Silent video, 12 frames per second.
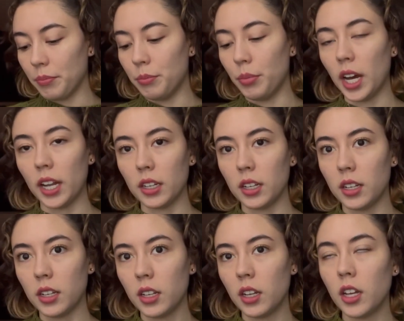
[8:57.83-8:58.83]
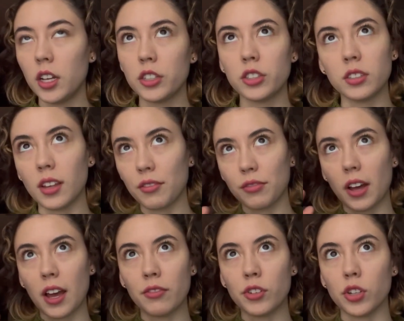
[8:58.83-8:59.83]
but she's like
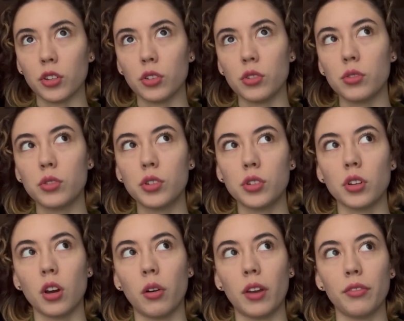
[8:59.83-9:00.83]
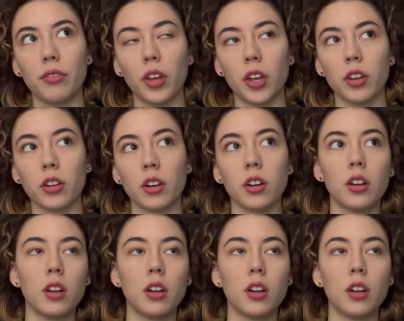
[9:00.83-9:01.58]
5'2", so I figure